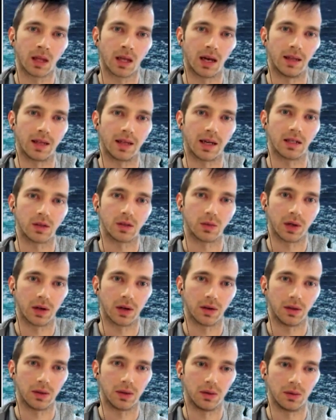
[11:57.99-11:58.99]
And that is
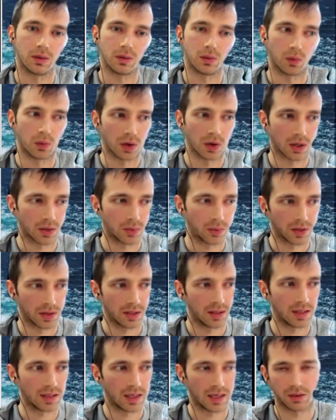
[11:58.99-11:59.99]
where you work
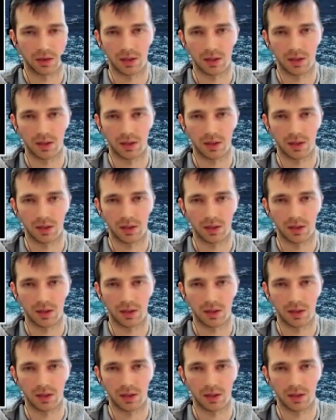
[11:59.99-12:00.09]
within that